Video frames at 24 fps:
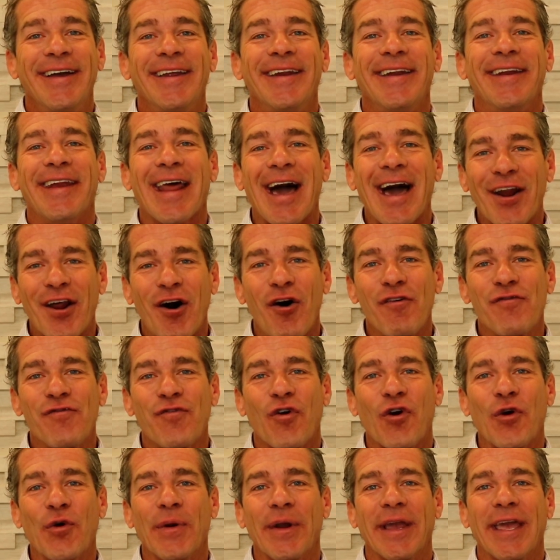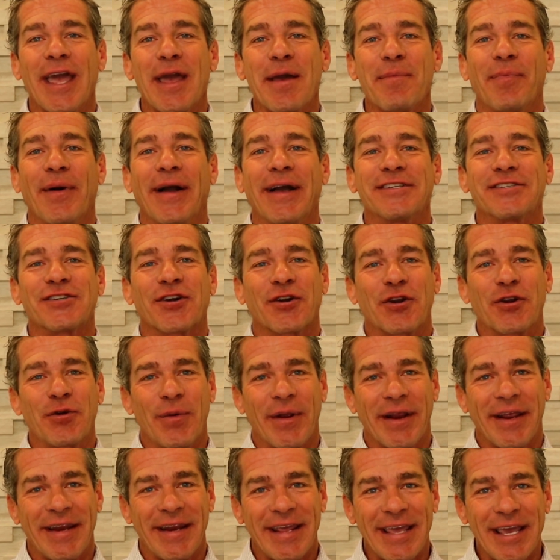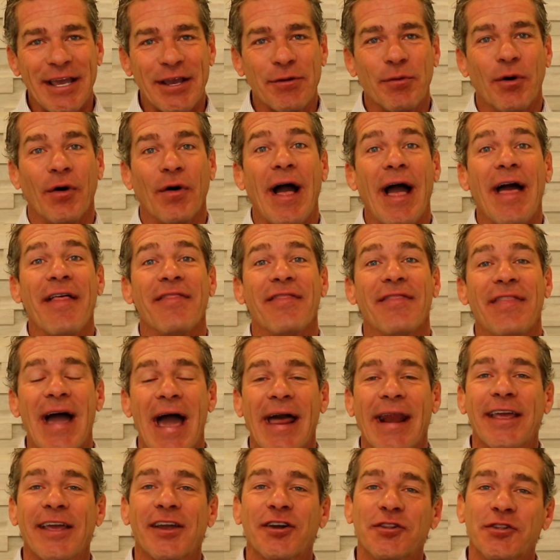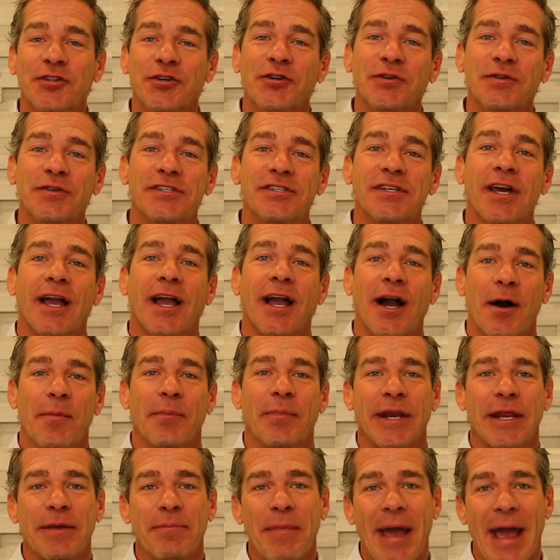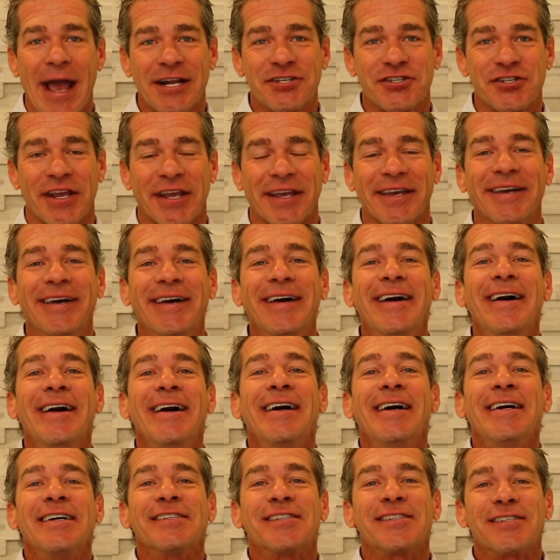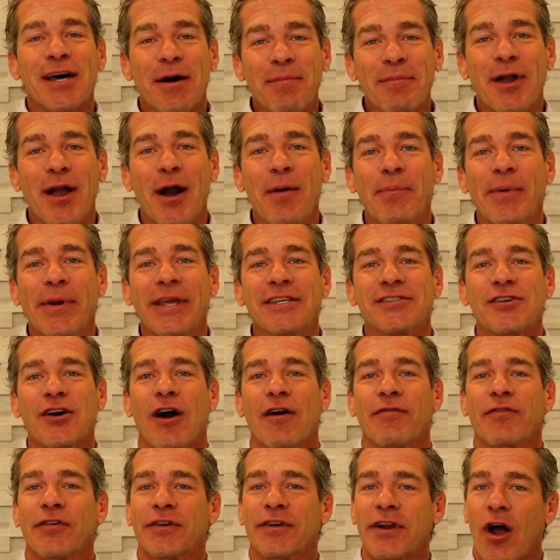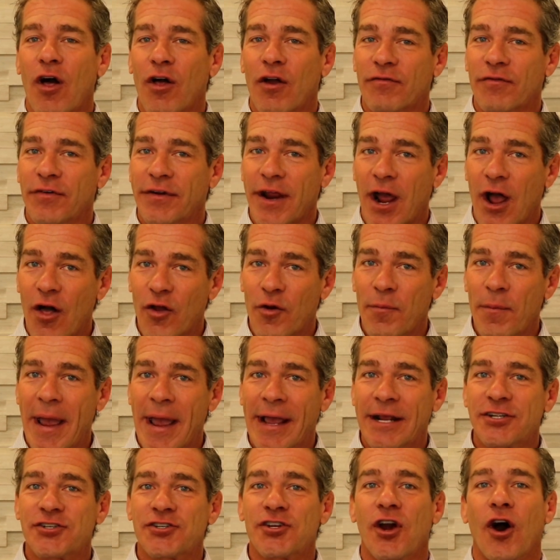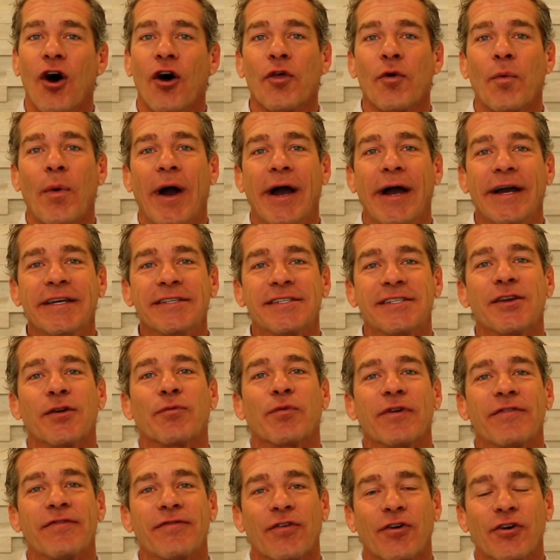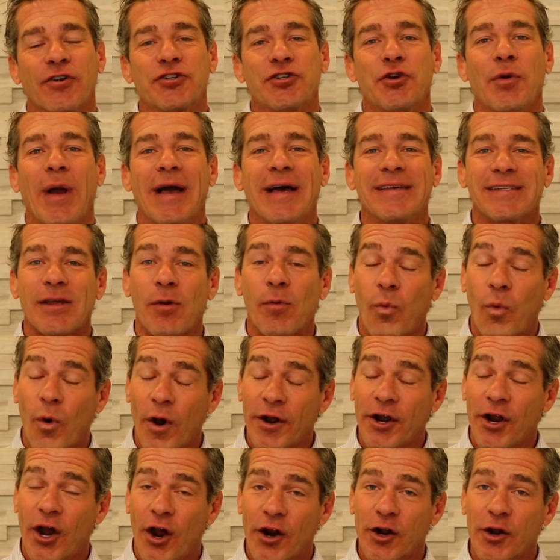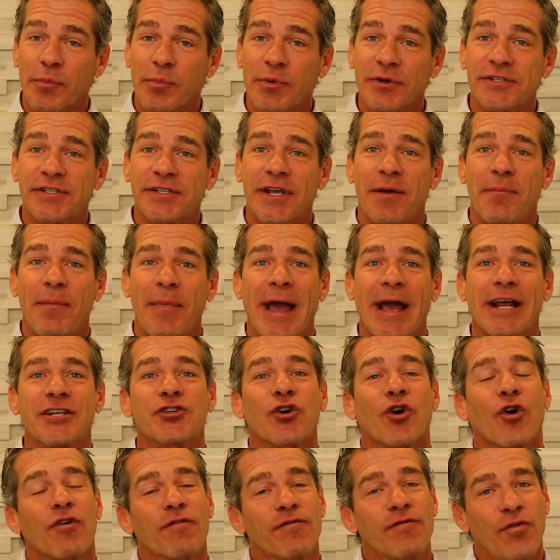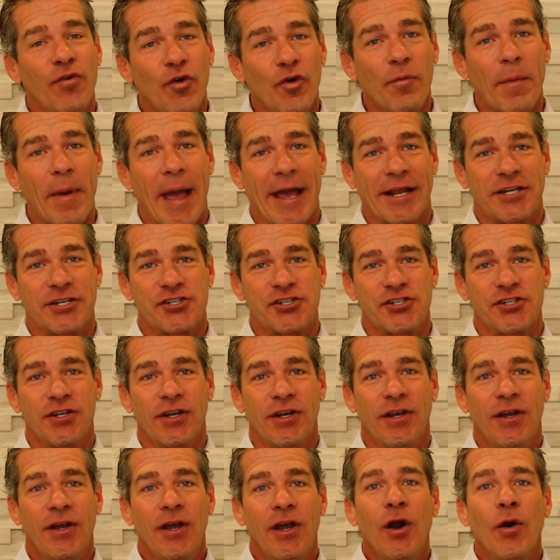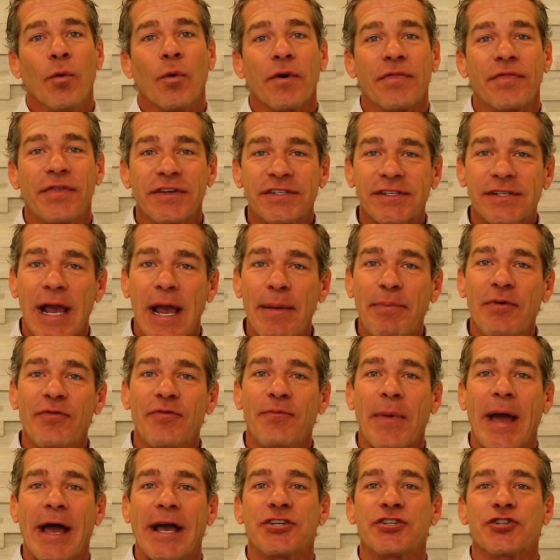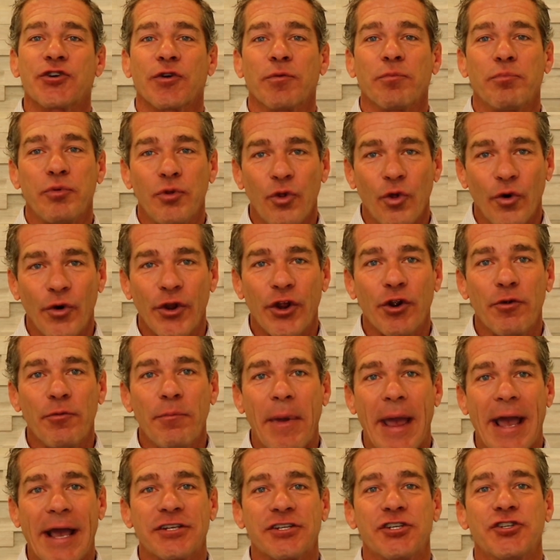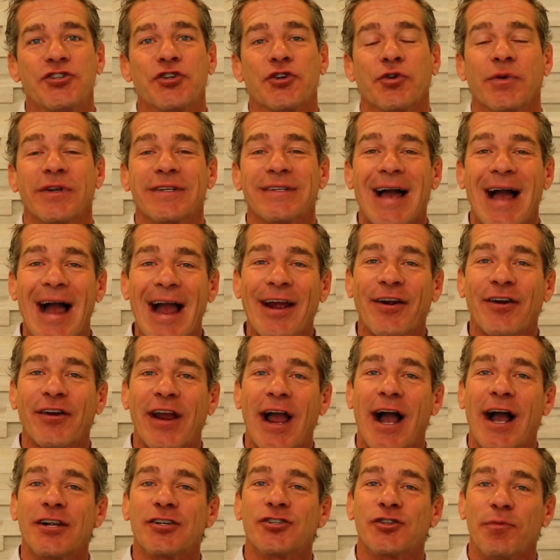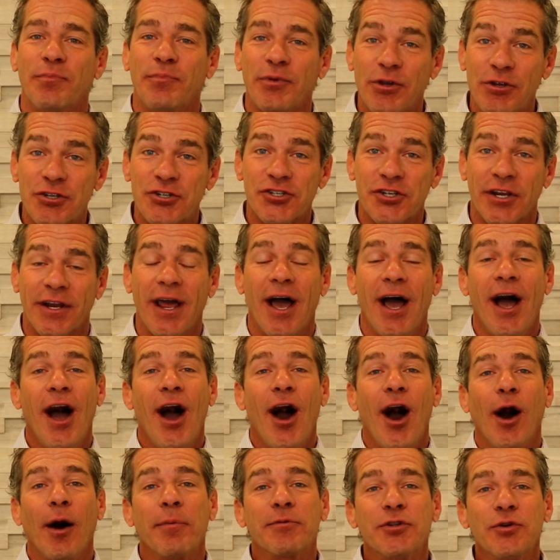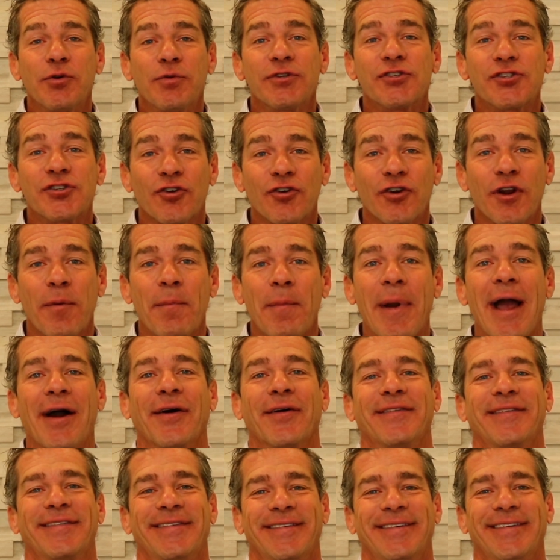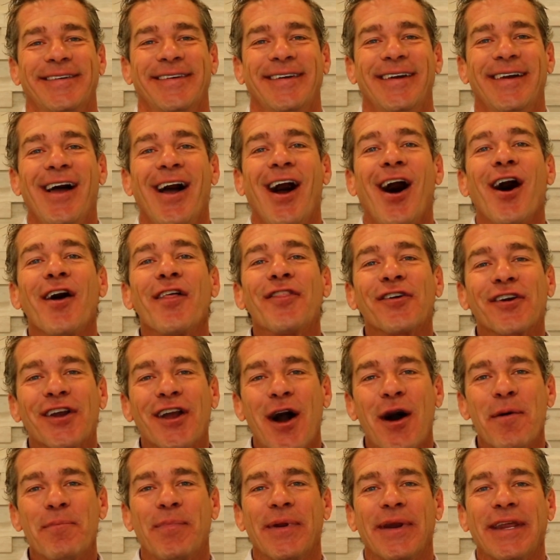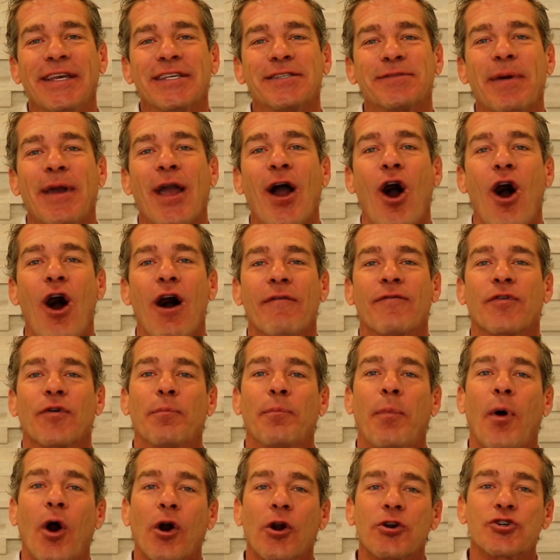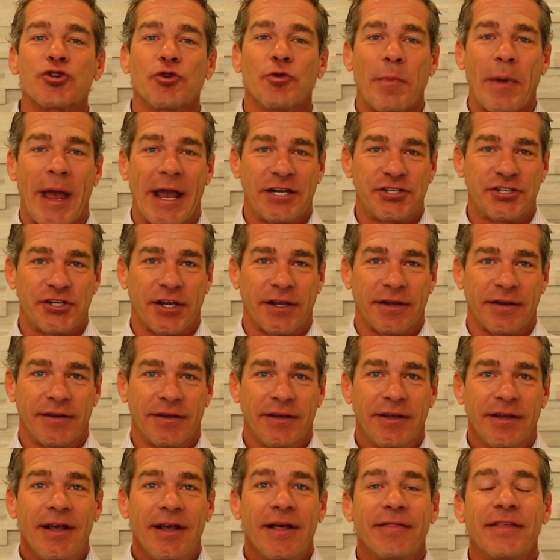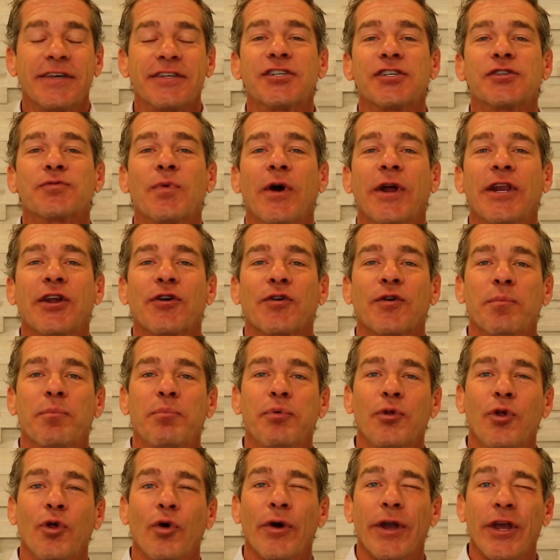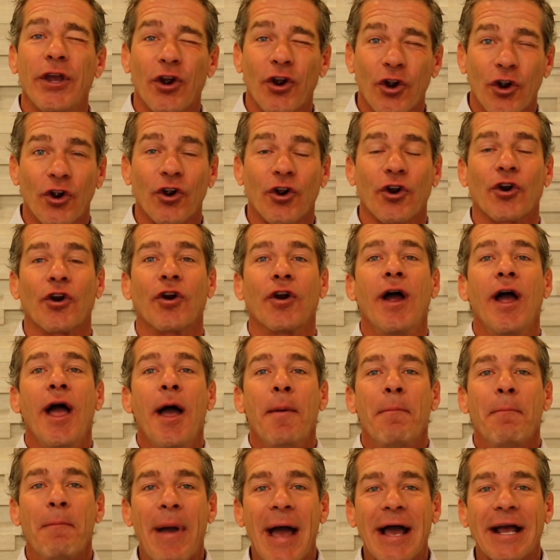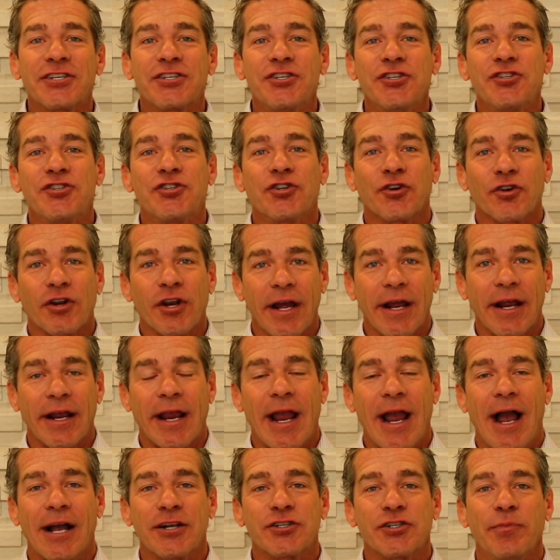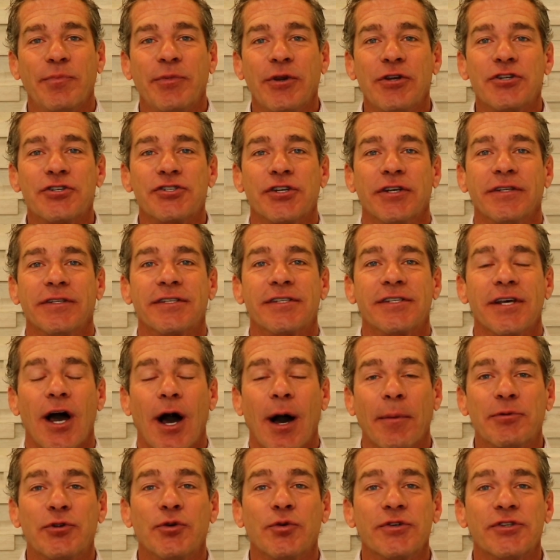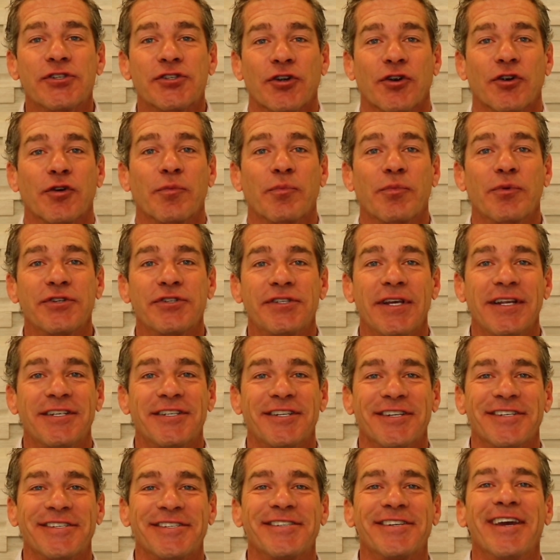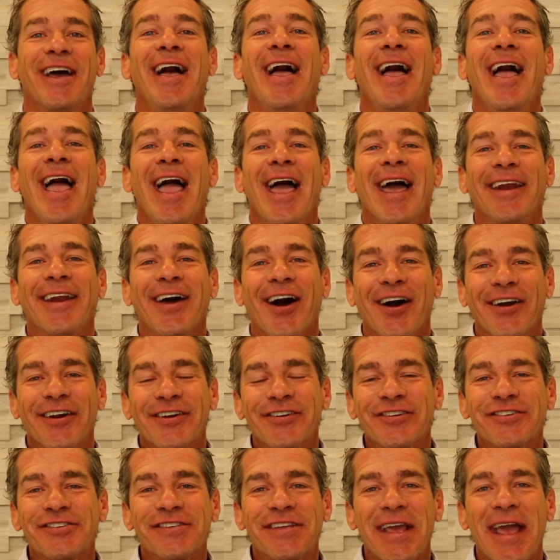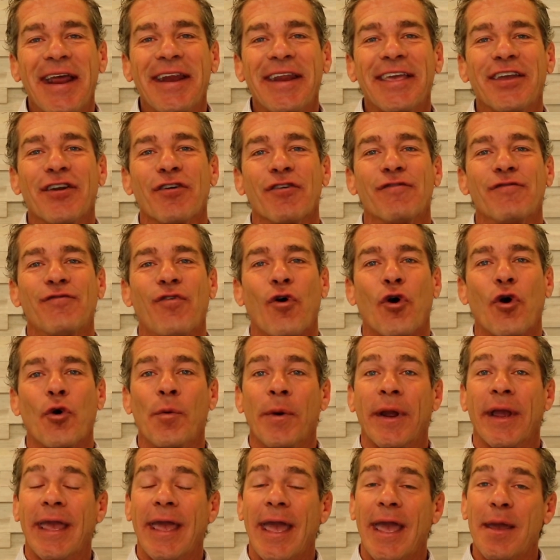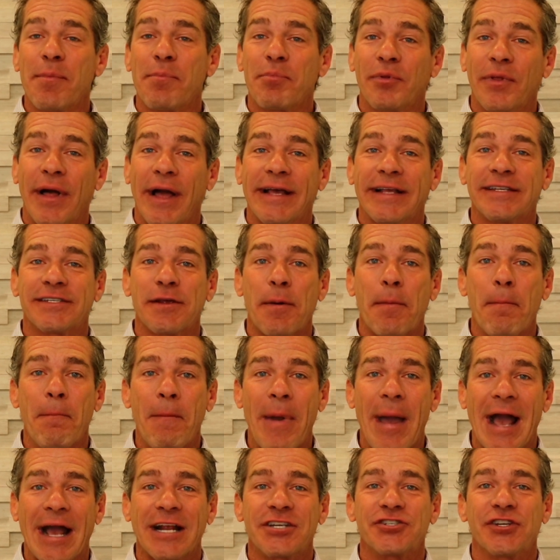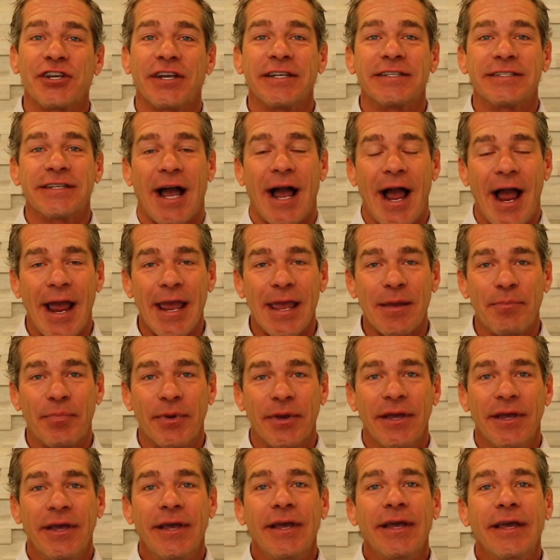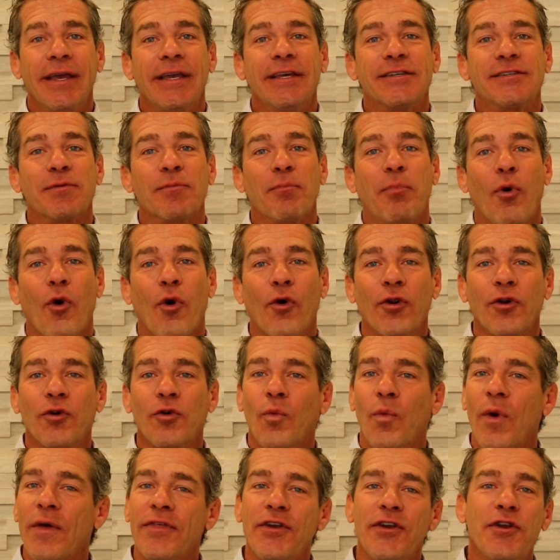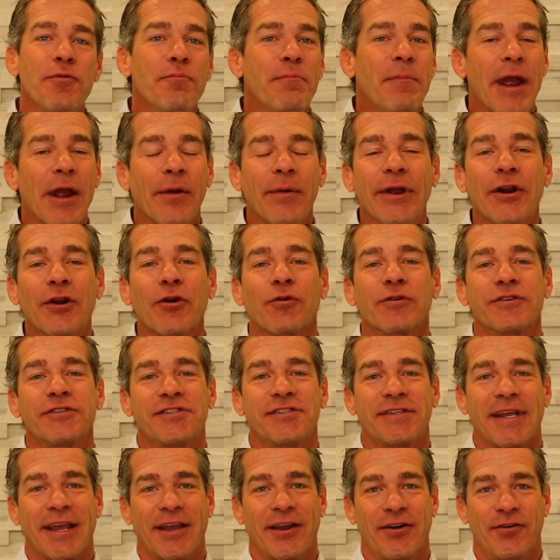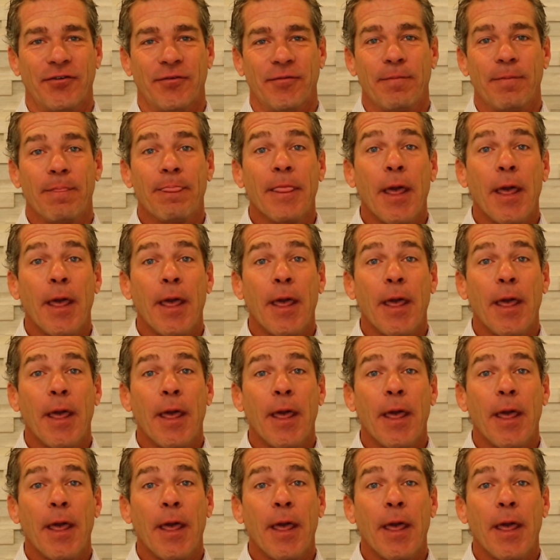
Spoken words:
not all 401k plans are created equal, and that includes company matching. Some companies offer dollar for dollar match, otherwise referred to as a 100% match or full match. With this type of match, your employer matches your entire contribution up to a certain amount. Other companies may offer partial matching. This is when your employer matches your contributions up to a certain percentage. And understanding your 401k plan's matching type is important whether you're married or single.